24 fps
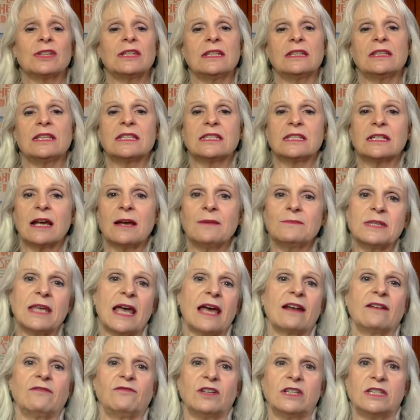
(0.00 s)
this comes out
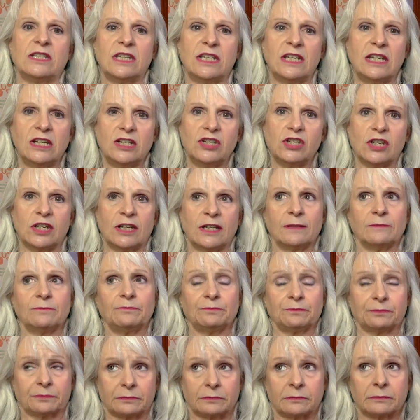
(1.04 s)
of a teaching
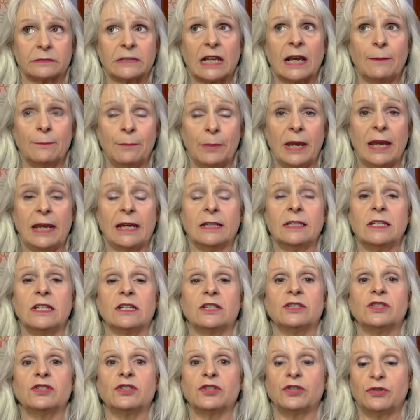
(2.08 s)

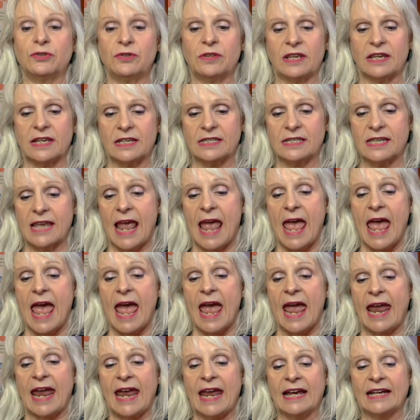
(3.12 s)
companion to this,
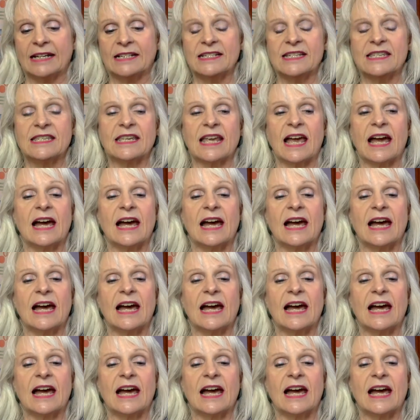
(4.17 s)
and